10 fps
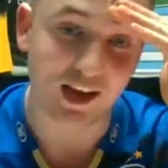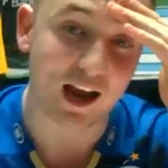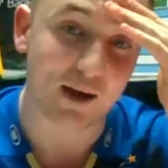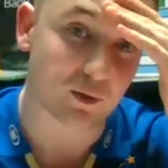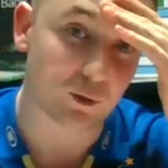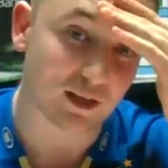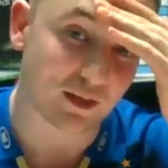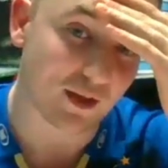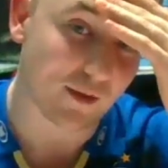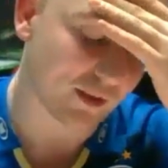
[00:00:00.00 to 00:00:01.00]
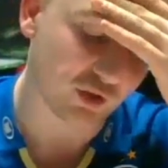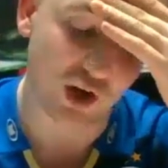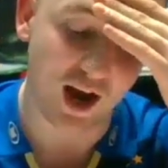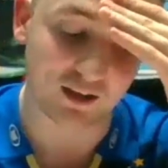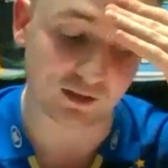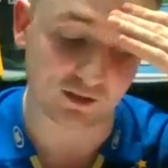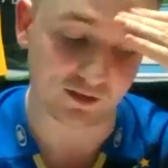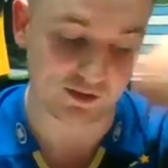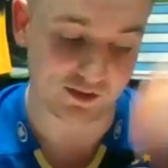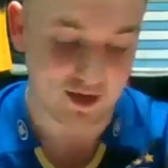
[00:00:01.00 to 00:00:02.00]
Absolutely thumped the
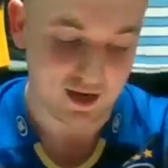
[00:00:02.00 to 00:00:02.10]
Jackals.